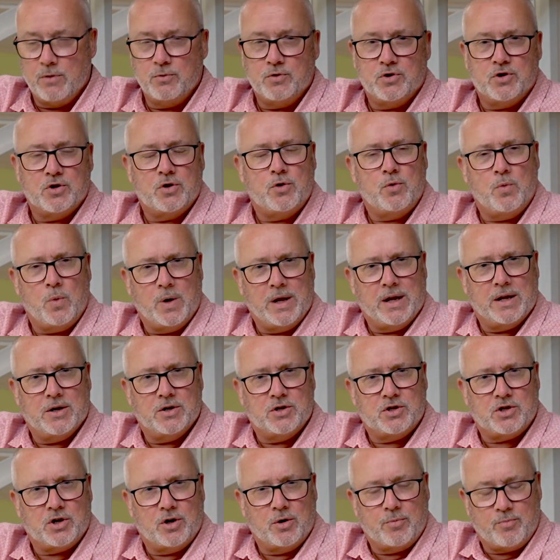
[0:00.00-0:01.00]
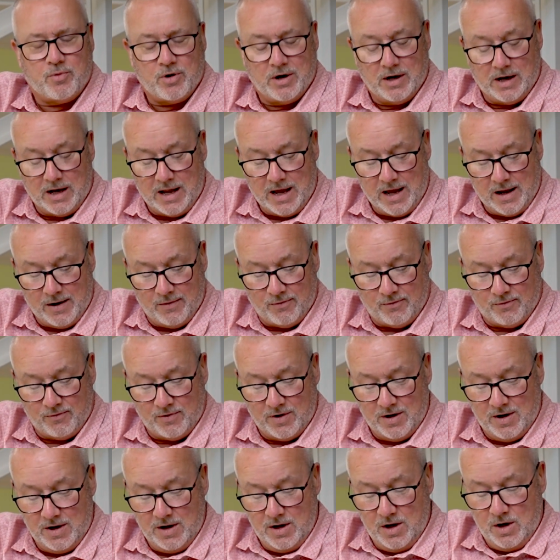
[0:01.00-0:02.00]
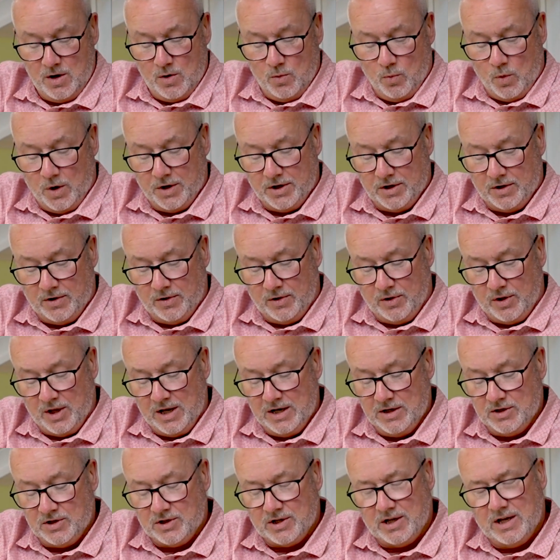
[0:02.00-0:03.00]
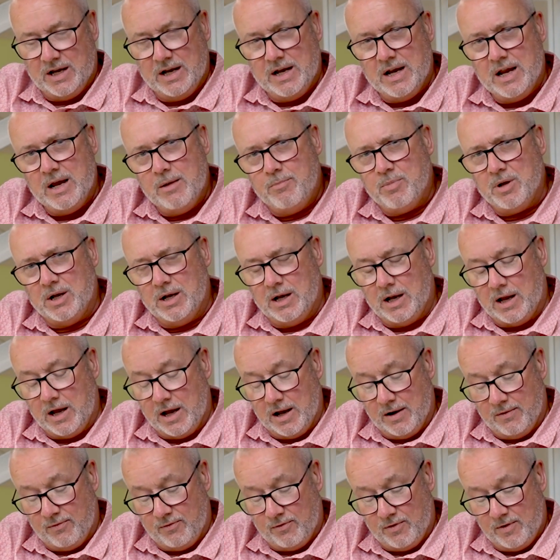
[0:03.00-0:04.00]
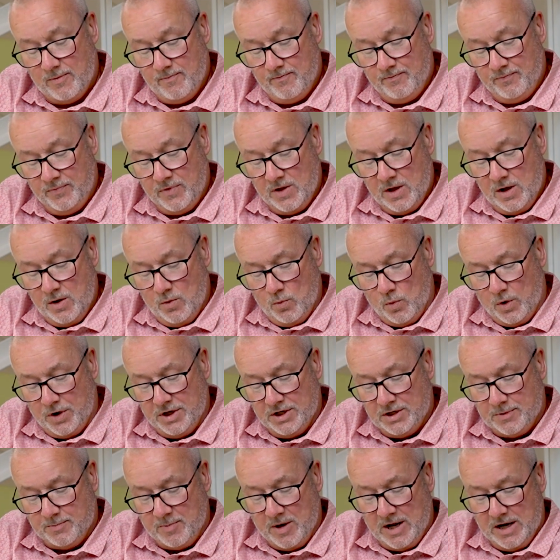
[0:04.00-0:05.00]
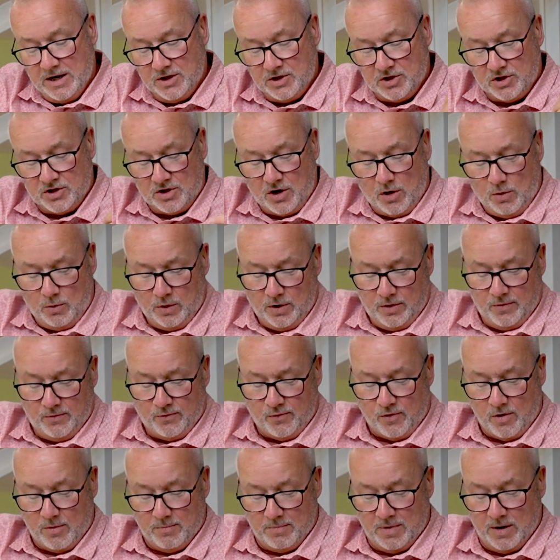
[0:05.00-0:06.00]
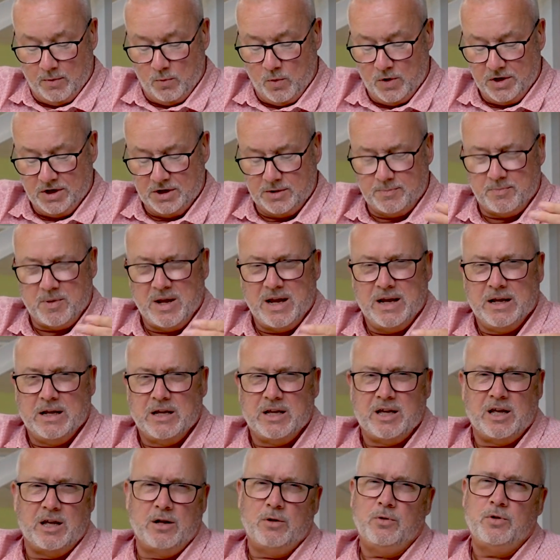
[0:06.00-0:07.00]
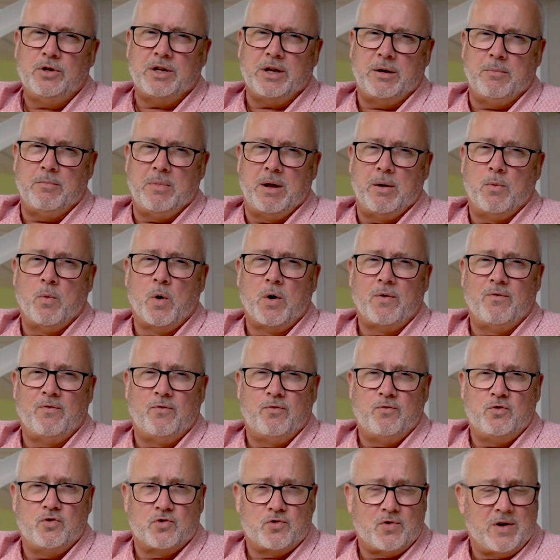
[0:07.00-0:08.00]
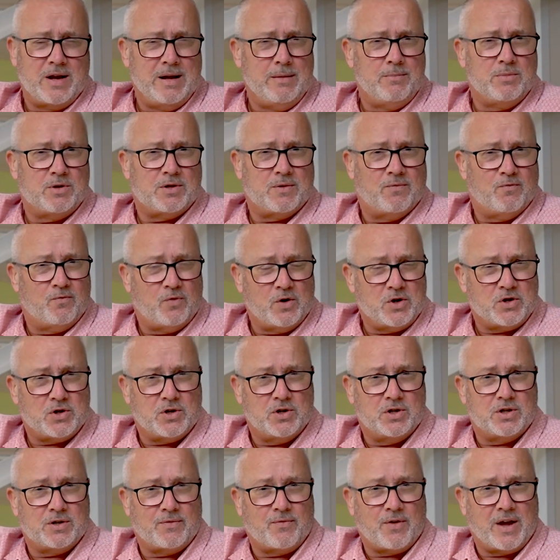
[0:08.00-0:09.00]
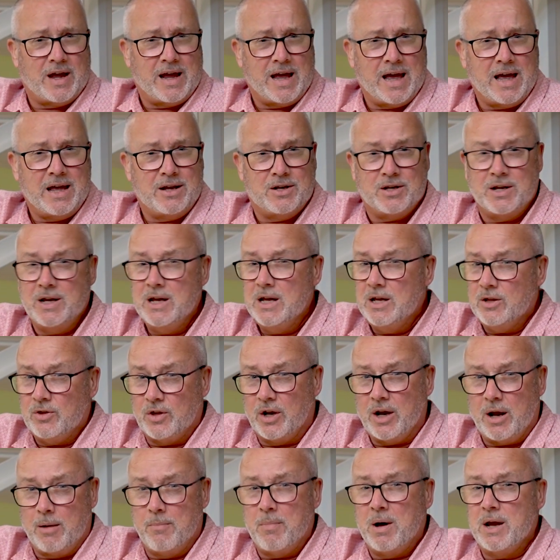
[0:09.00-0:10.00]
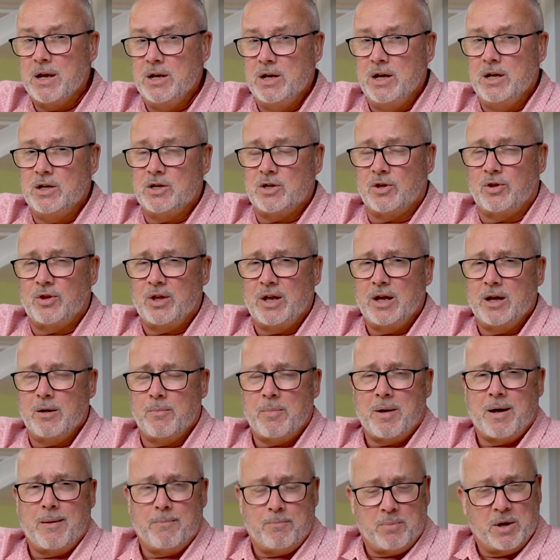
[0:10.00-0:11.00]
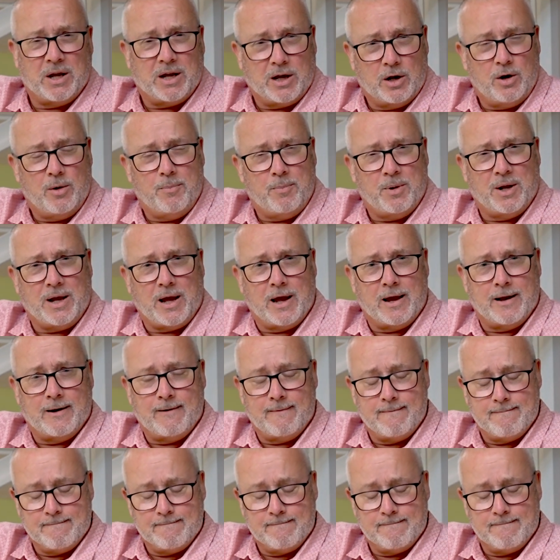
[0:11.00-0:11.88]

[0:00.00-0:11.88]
do we interpret life? What are the things that inhibit life? What is being stolen from me? What is being killed in me? What dreams and visions have I had that I might need to think about picking up again?